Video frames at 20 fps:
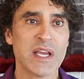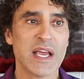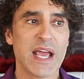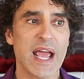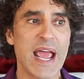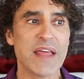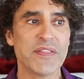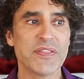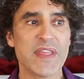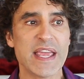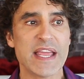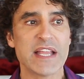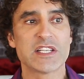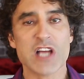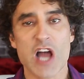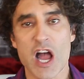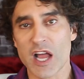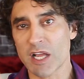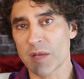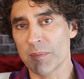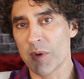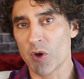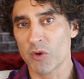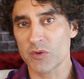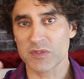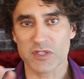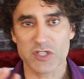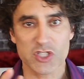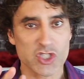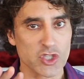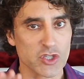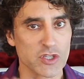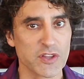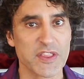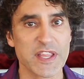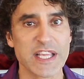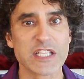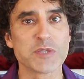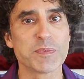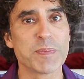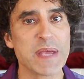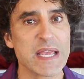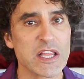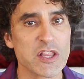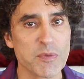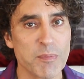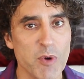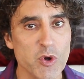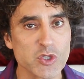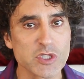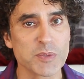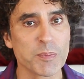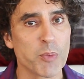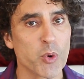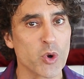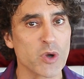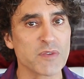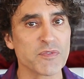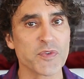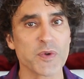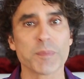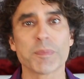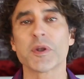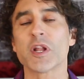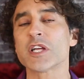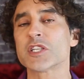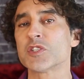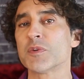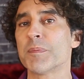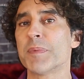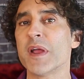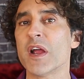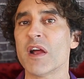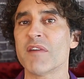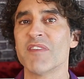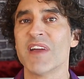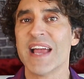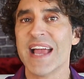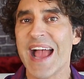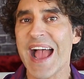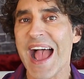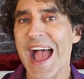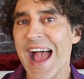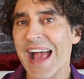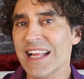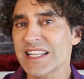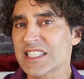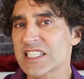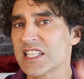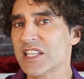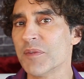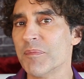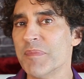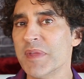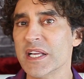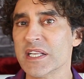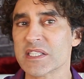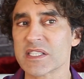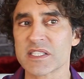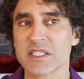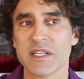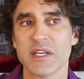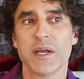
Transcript: and they talk about certain things being the most important for production of P R F, ask them this.